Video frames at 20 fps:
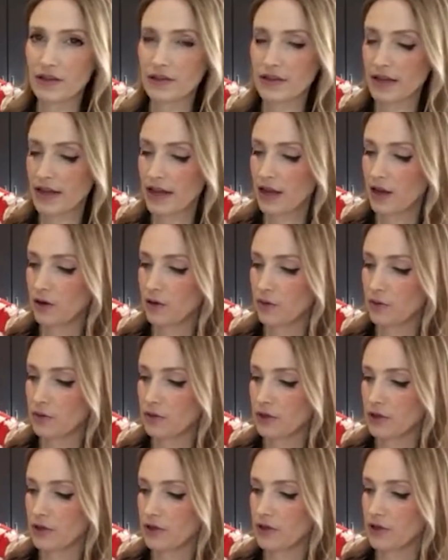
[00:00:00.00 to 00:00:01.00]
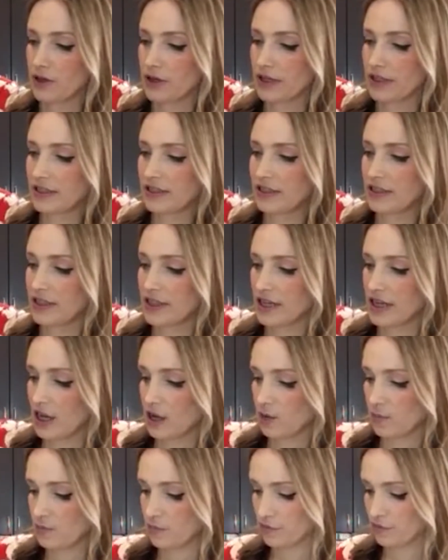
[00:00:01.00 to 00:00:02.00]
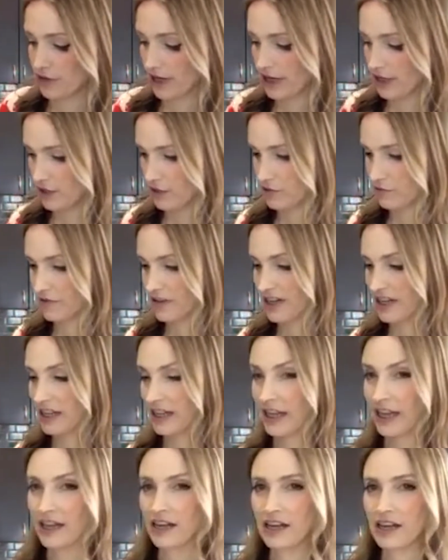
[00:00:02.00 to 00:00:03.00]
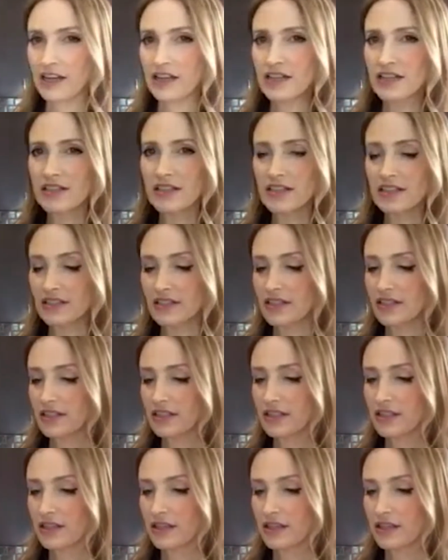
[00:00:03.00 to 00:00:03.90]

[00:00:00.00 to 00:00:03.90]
Now, you can see how bright green that is.